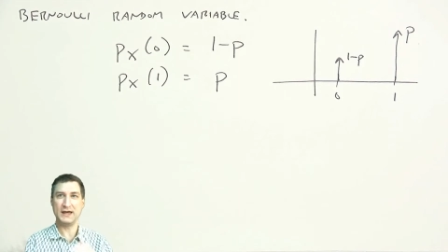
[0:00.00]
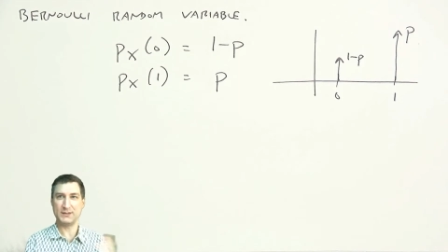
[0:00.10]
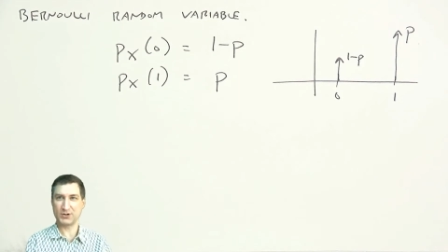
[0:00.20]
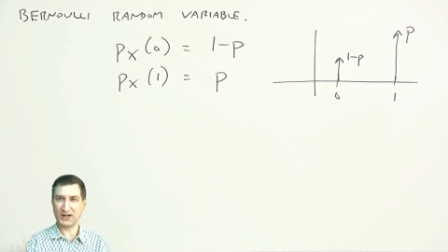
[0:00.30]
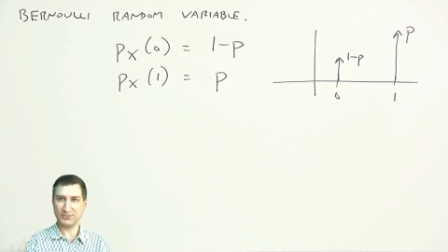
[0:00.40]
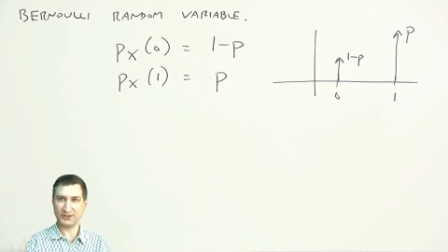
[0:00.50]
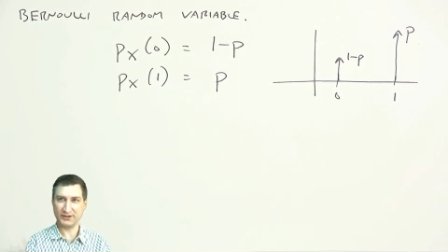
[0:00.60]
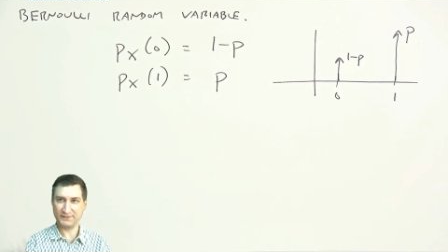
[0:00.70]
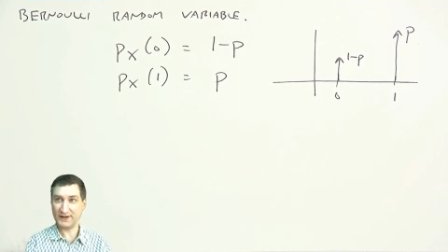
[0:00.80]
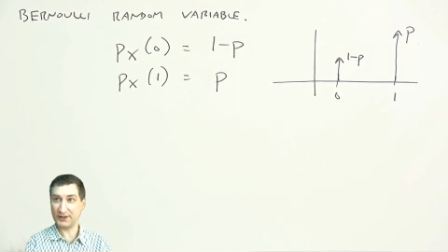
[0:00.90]
and the
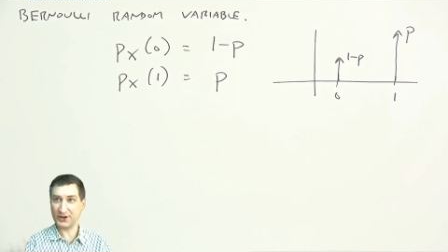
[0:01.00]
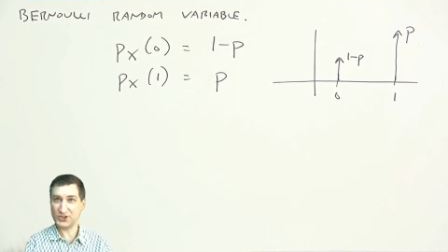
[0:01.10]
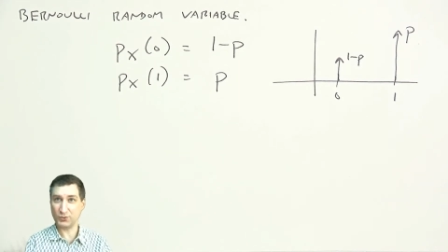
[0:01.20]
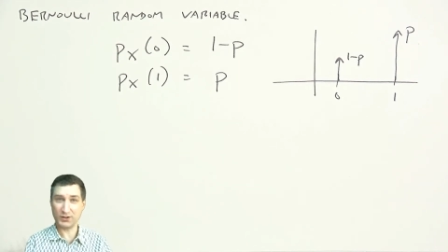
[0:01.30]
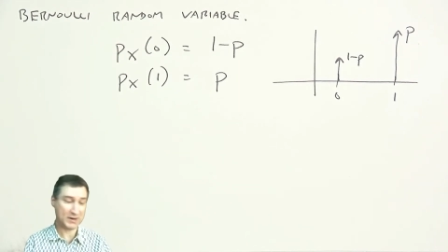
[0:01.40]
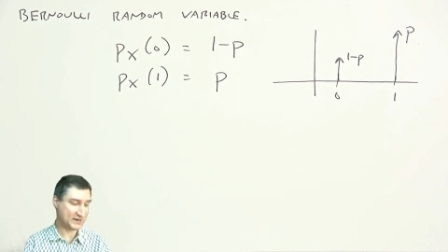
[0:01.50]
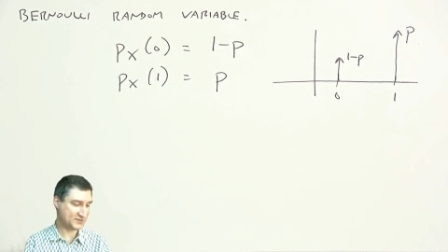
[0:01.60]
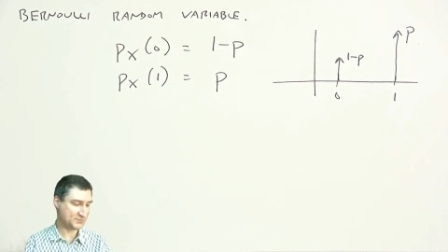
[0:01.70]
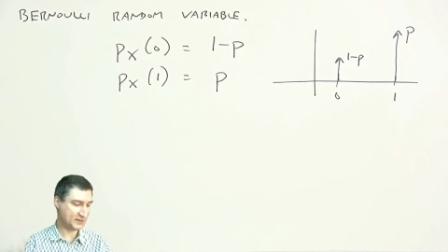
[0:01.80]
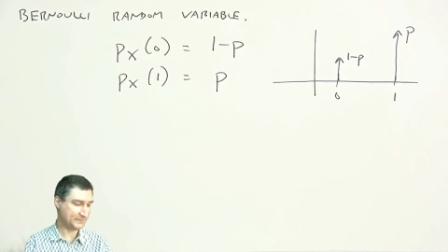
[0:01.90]
probability of failure to 1
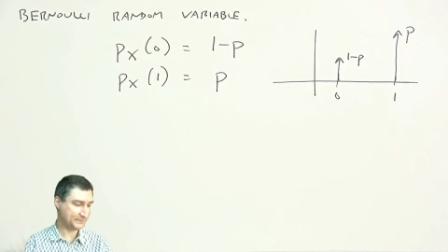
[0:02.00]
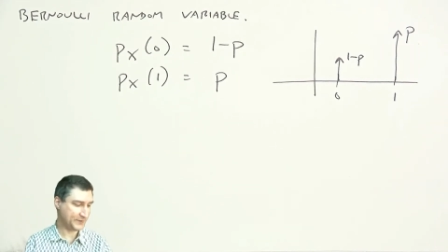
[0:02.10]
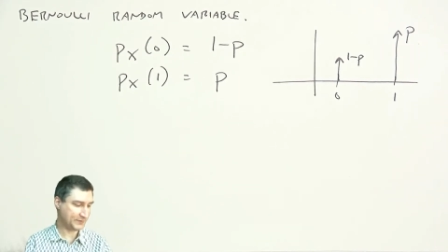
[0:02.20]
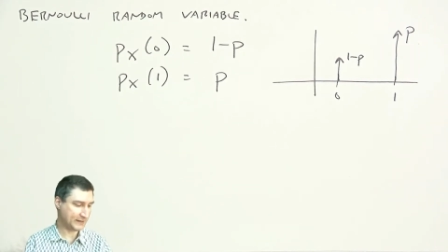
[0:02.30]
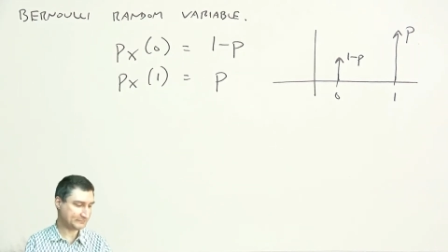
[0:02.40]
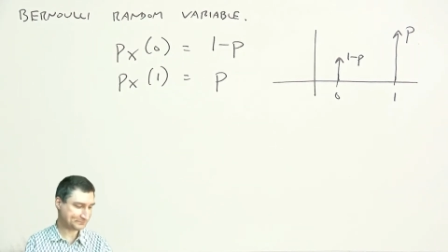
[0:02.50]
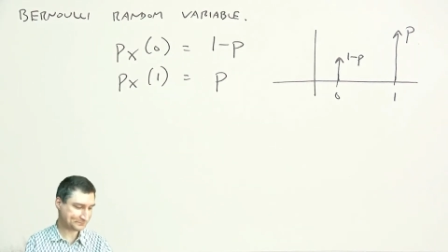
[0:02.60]
minus P, okay?